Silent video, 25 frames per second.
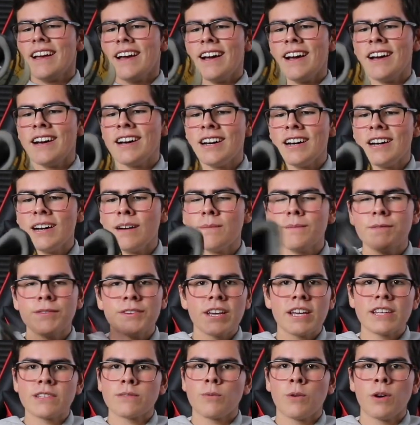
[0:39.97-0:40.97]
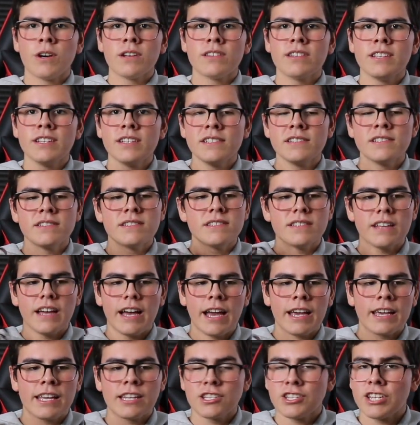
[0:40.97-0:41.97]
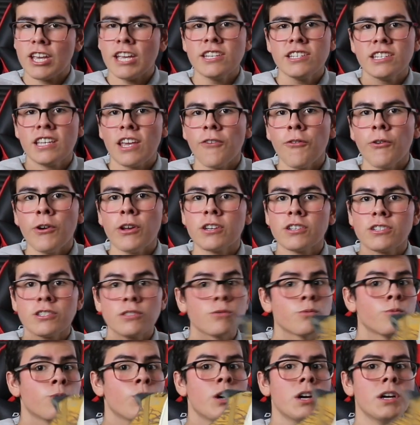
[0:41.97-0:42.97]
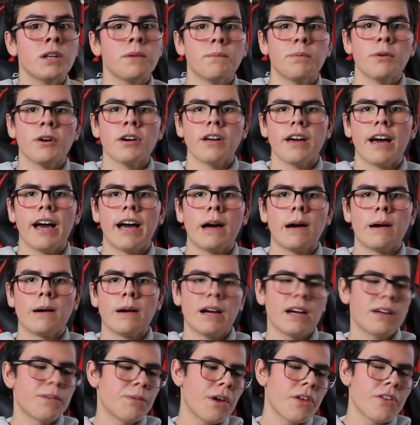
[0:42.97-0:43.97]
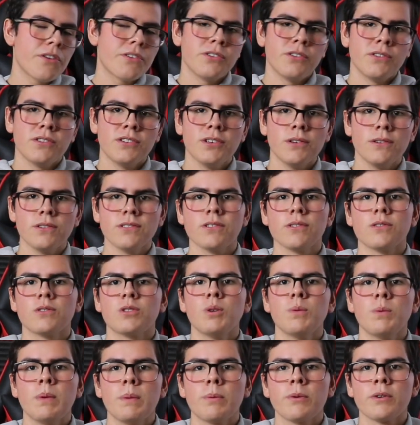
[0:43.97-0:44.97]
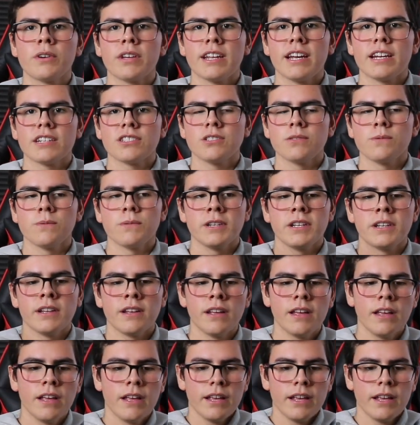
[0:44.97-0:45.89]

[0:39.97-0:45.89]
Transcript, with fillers: If you guys want these, I can change the giveaway to just one, but I'd rather do two, so two people can actually win.